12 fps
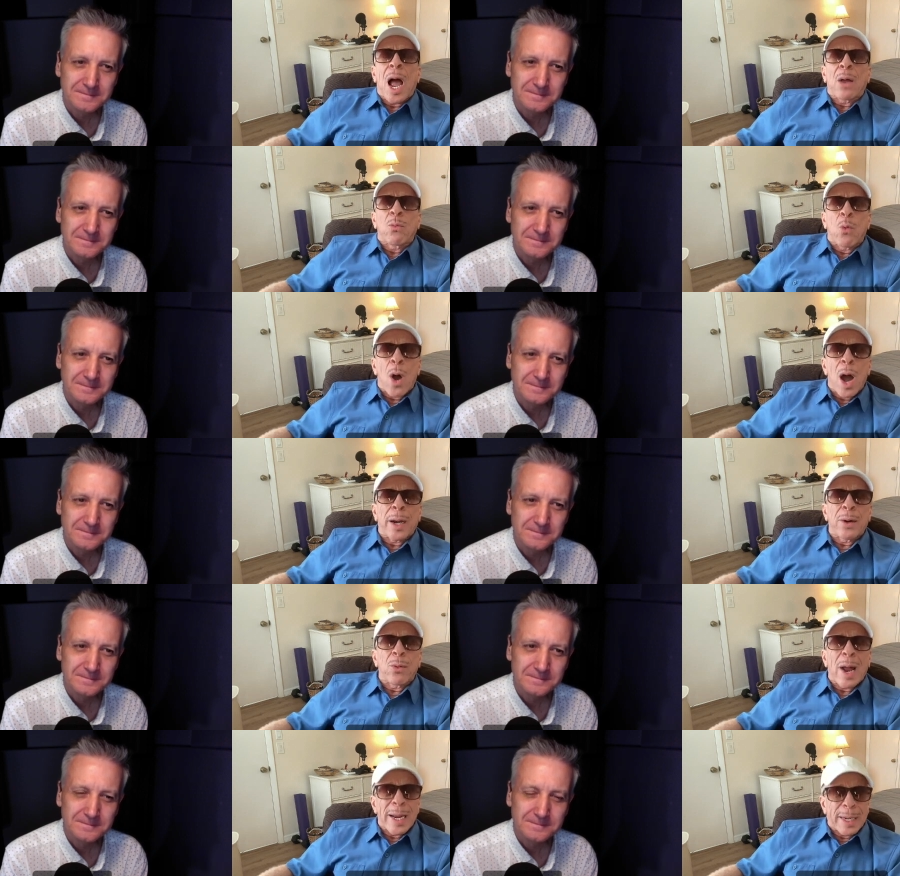Speaker 1: I want
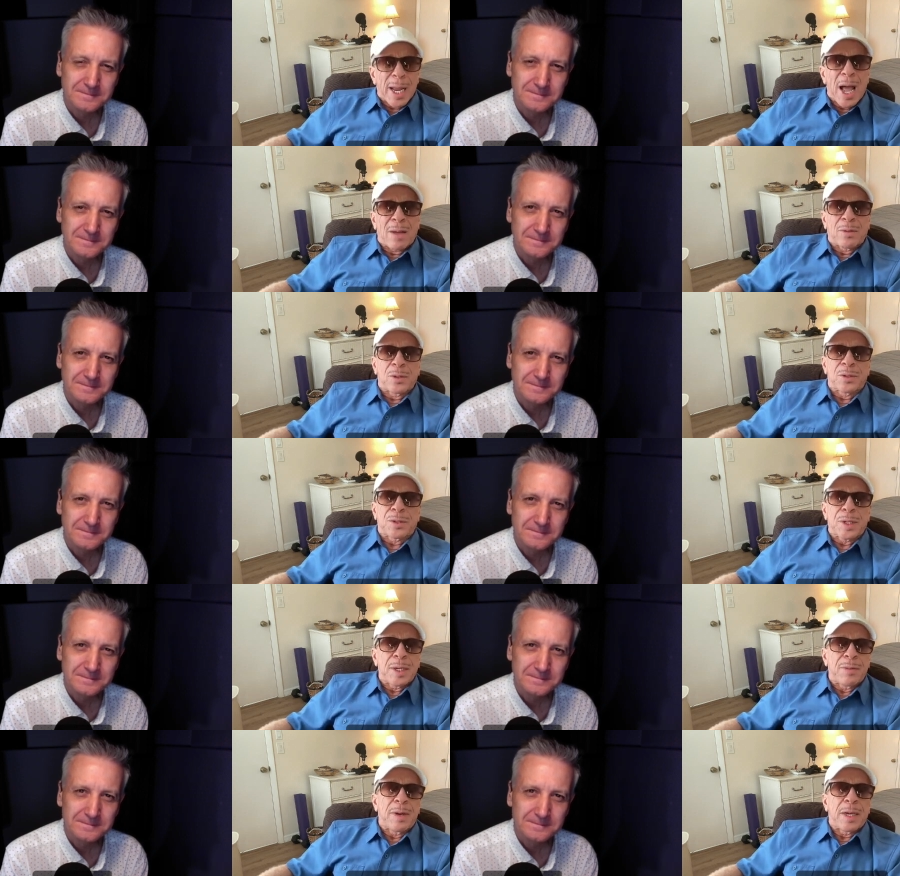to write novels
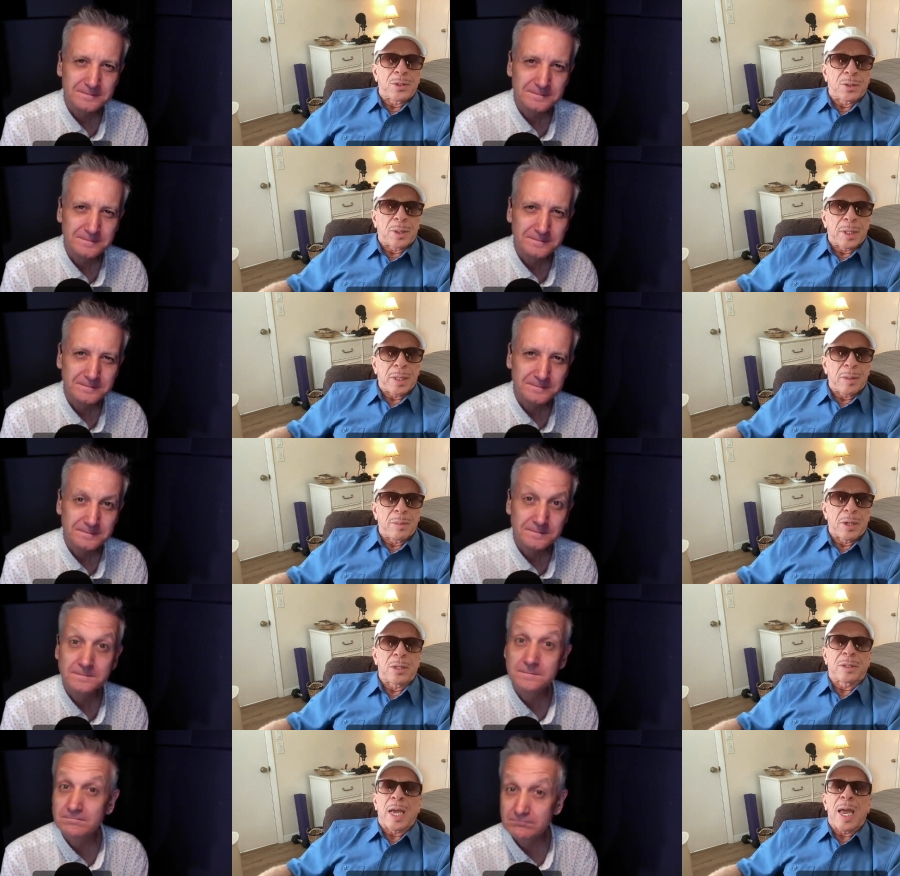eventually
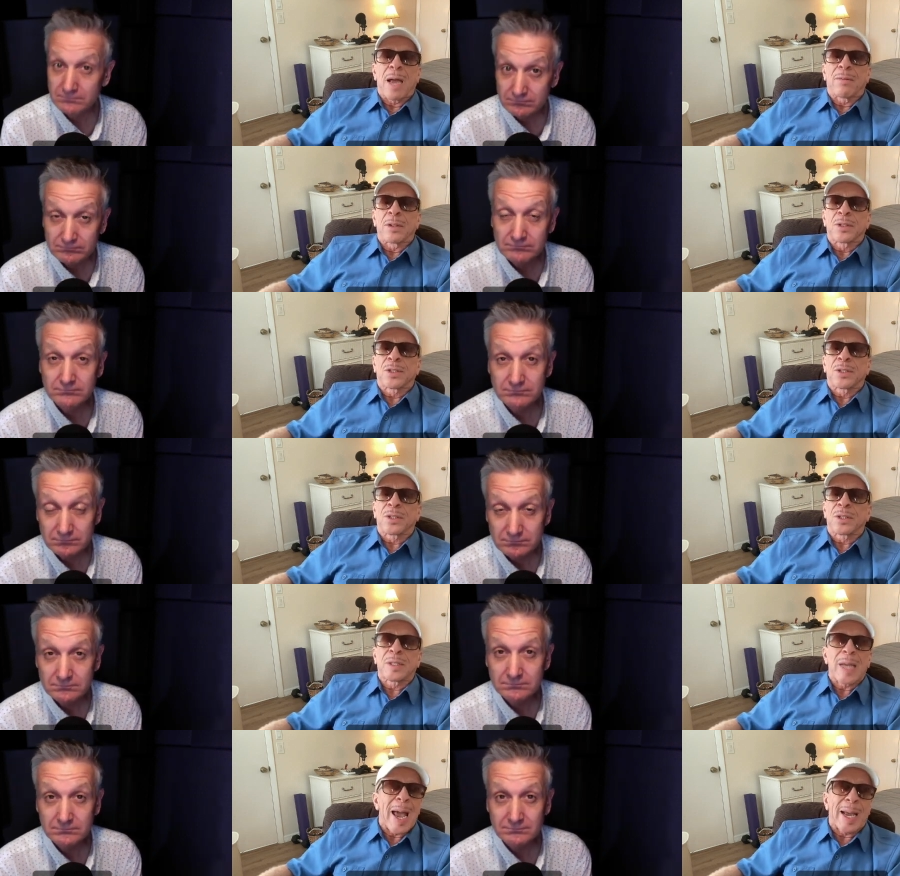because I have a
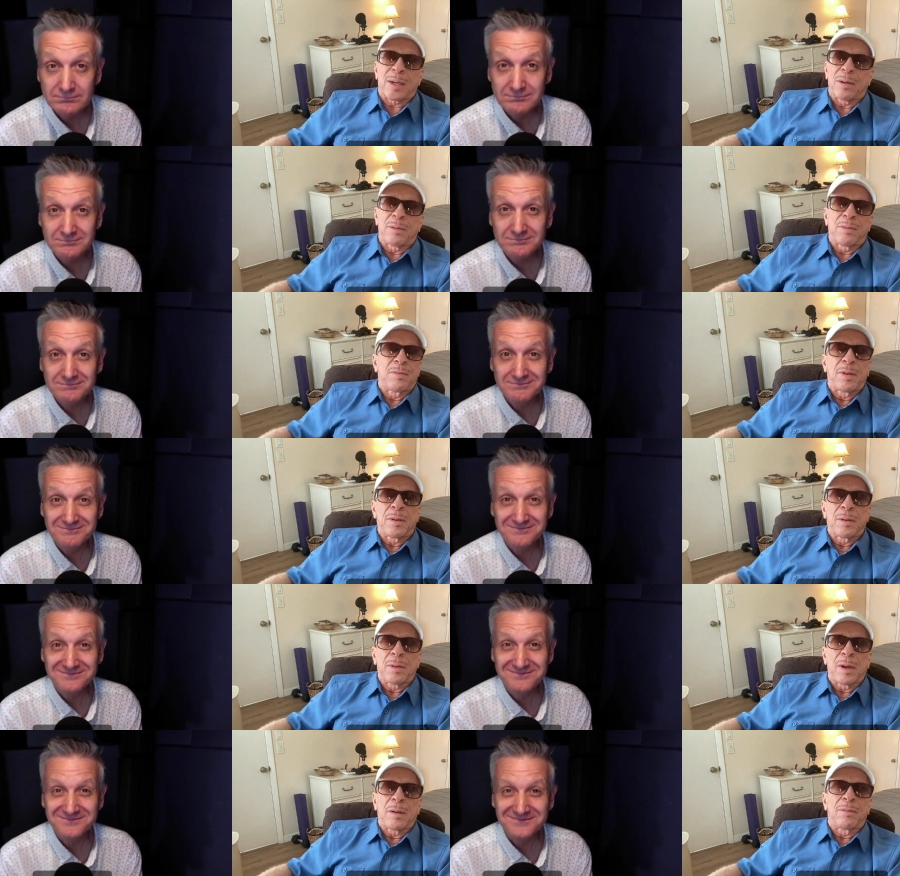stack of,
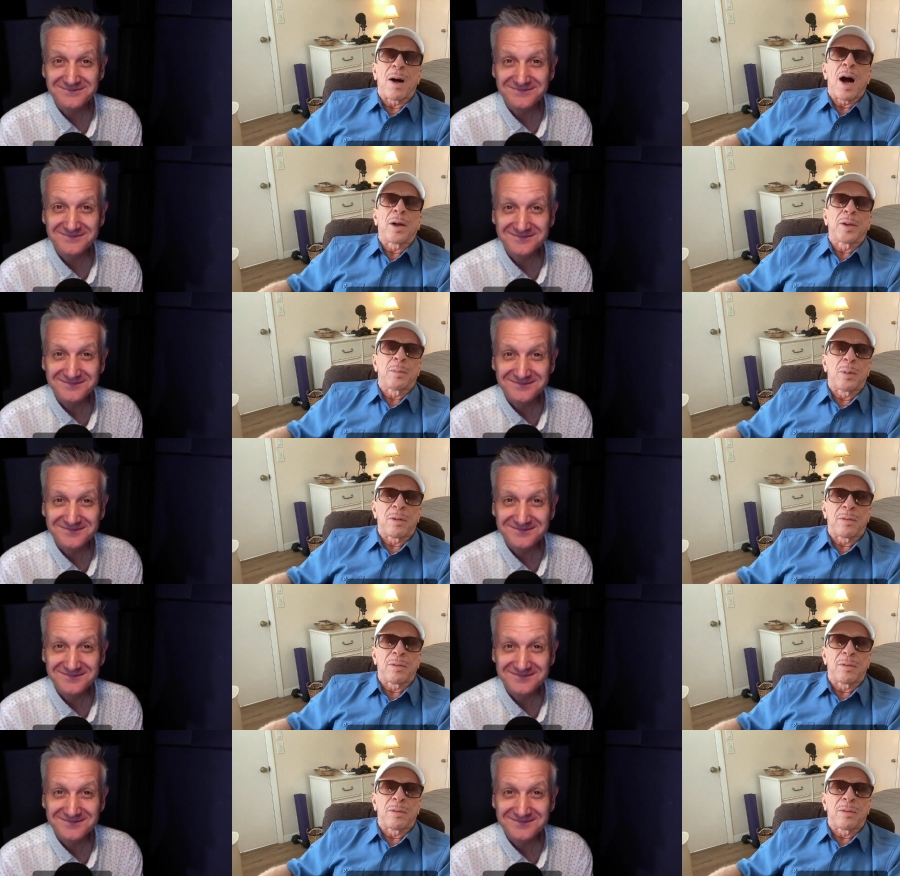a volume